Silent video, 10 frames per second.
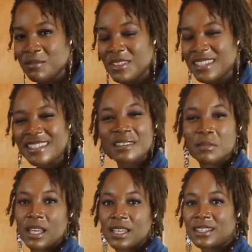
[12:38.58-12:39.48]
of this?" I'm
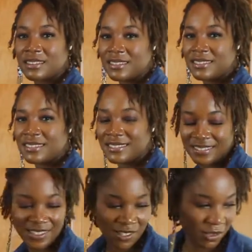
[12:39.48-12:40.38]
like,
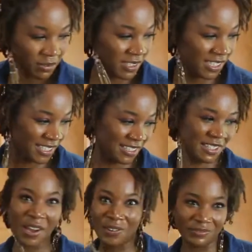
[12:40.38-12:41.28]
"Sir, really? No."